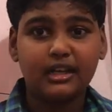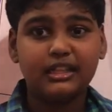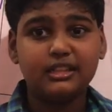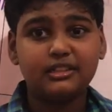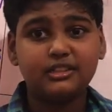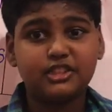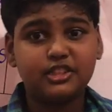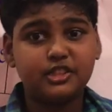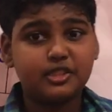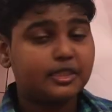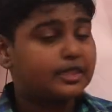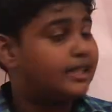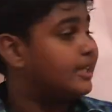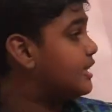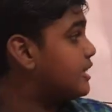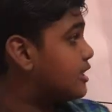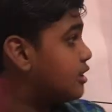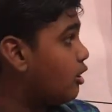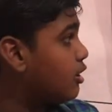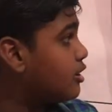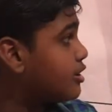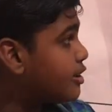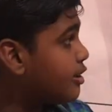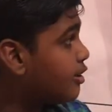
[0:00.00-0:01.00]
It is
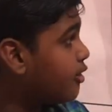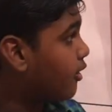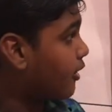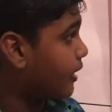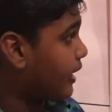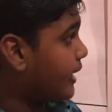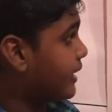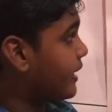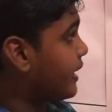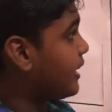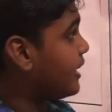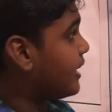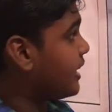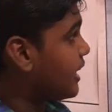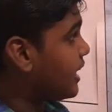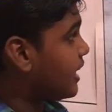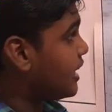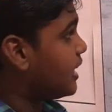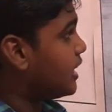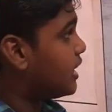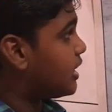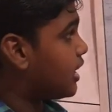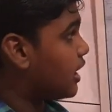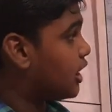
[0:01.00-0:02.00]
also located
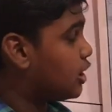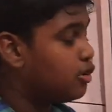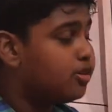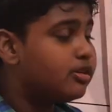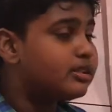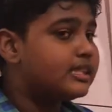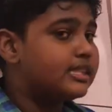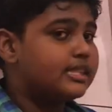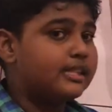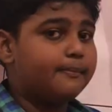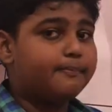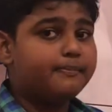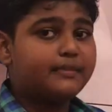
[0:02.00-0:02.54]
in the USA.